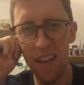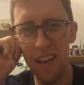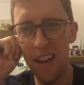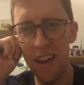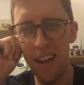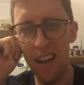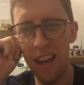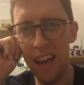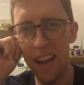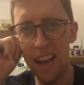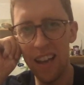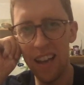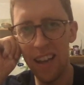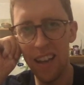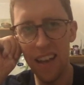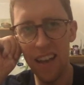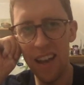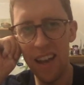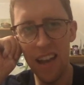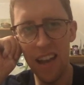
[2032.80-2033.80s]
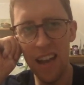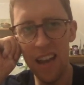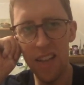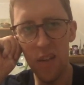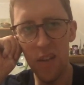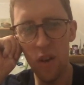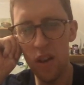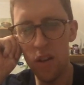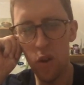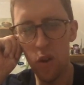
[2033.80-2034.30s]
Like,
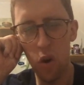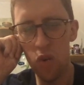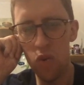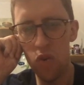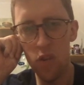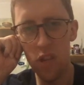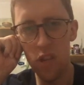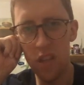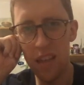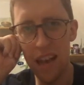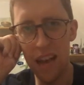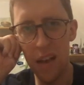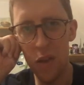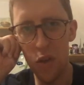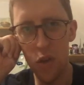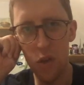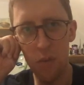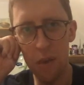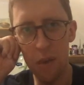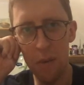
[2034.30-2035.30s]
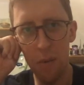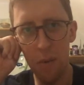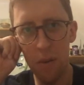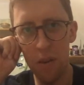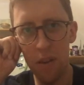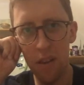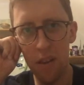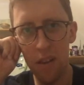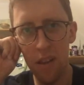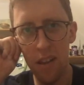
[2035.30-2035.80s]
it's hundreds of thousands of people.
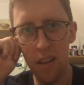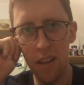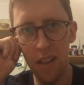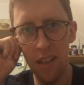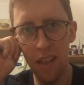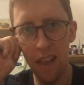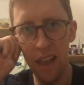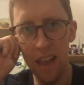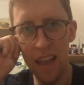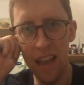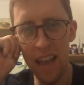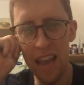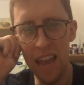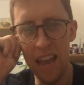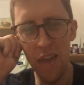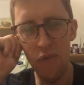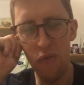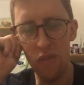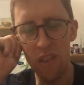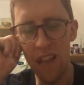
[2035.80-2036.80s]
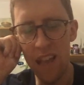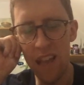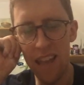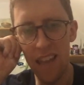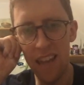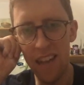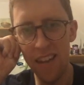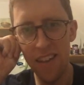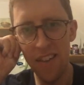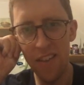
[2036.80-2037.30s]
Like, he's
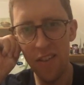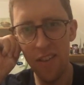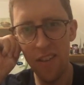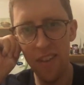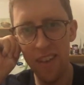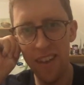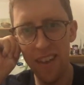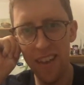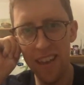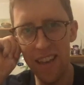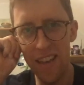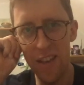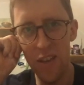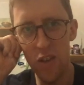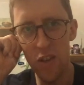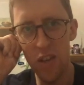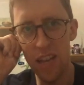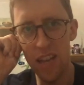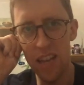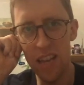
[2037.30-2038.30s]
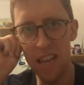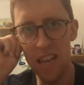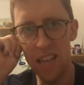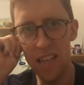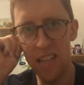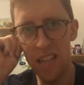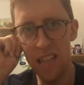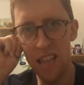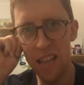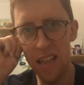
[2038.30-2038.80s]
ridiculous. He's
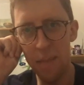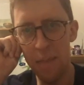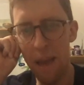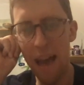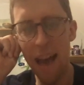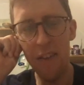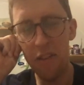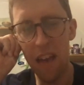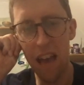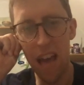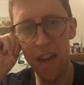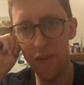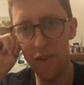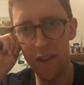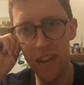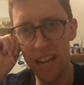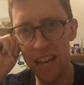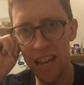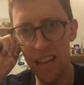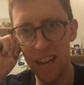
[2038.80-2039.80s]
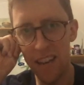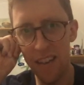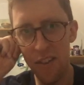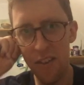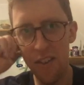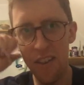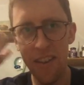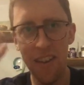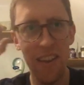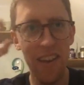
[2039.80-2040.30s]
the best kind of ridiculous.
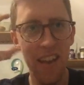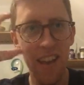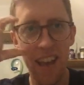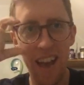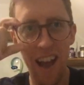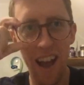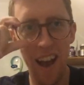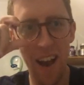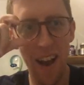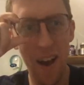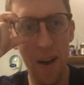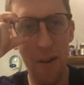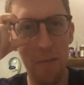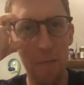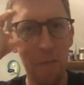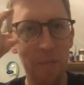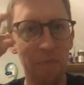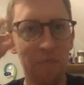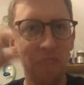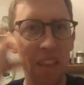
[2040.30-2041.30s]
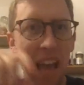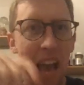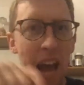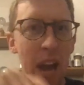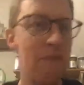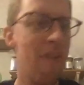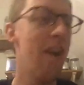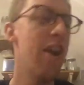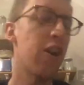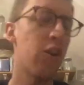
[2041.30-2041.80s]
And I'm
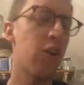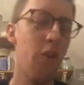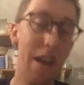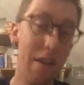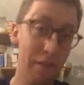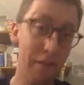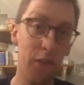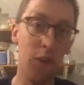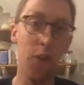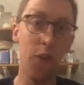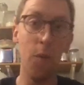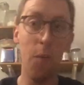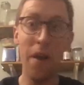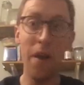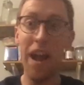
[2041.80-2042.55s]
very grateful that when I